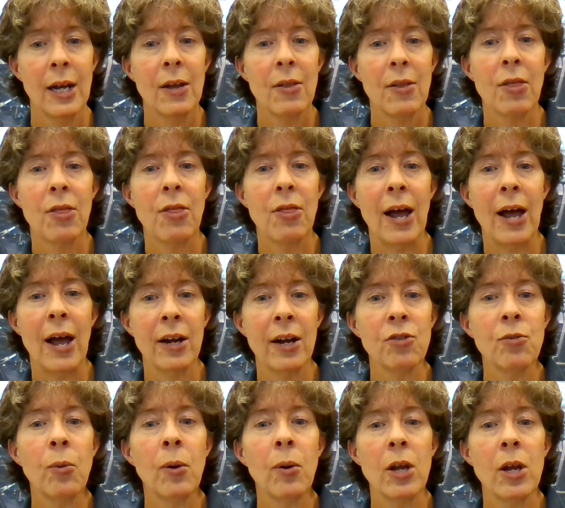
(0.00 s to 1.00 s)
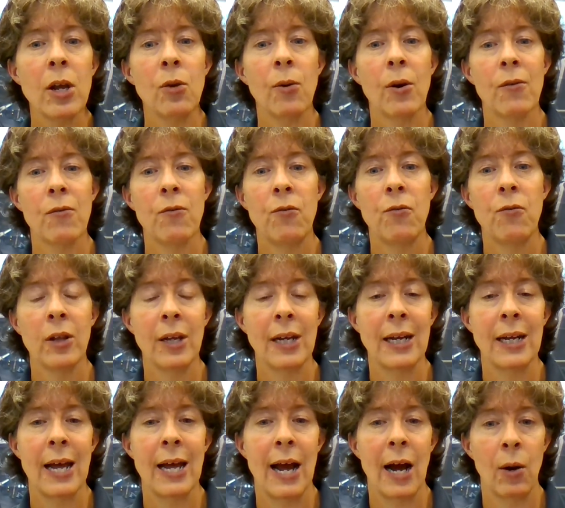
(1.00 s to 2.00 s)
That is what you are
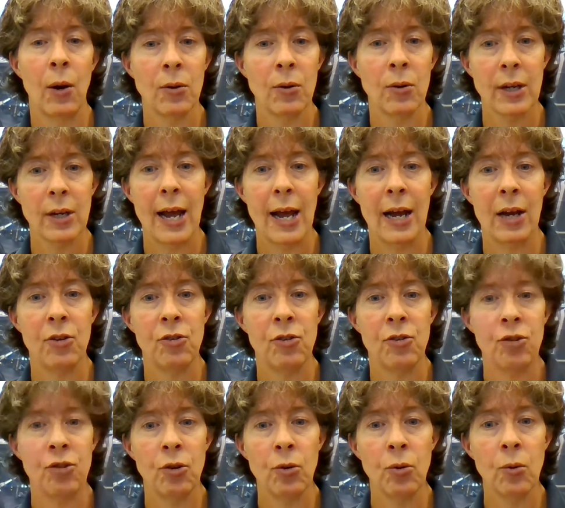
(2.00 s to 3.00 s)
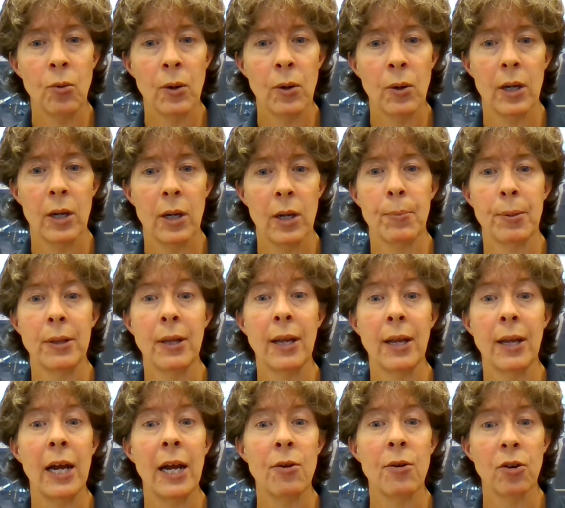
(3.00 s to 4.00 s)
filling out as you
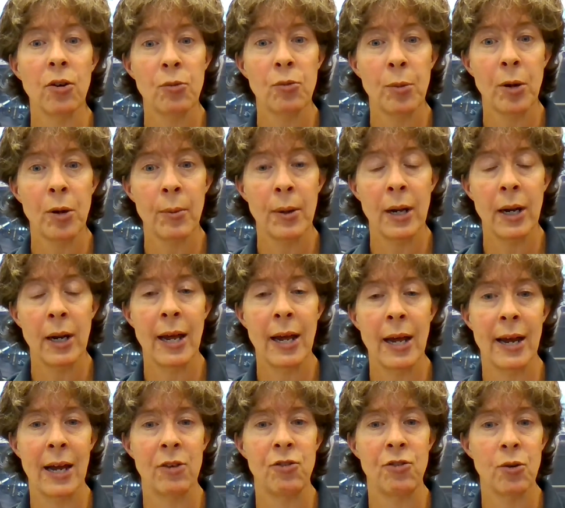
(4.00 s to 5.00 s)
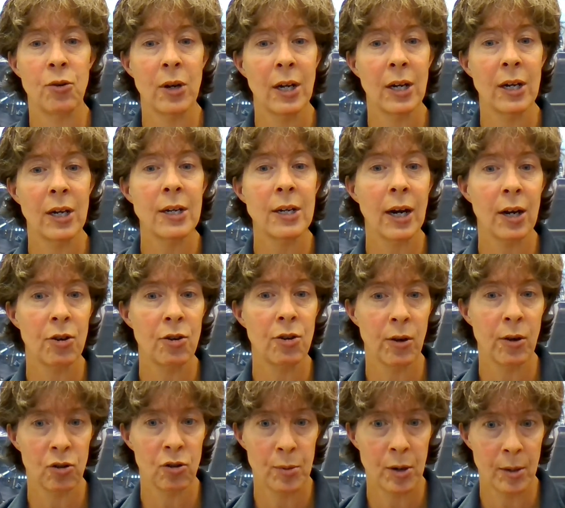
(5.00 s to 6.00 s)
plan your experiment and as you conduct your
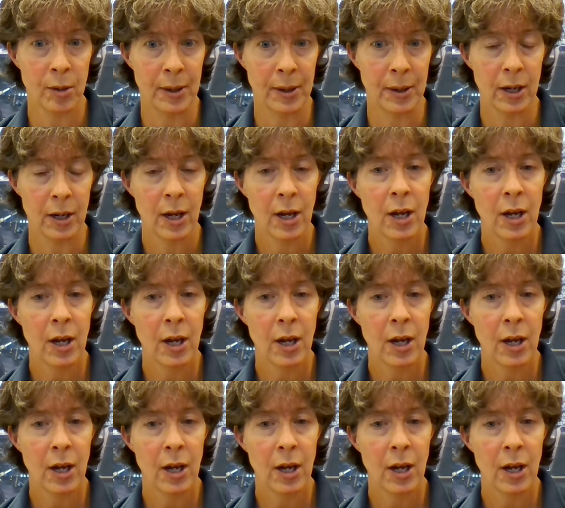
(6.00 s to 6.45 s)
experiment.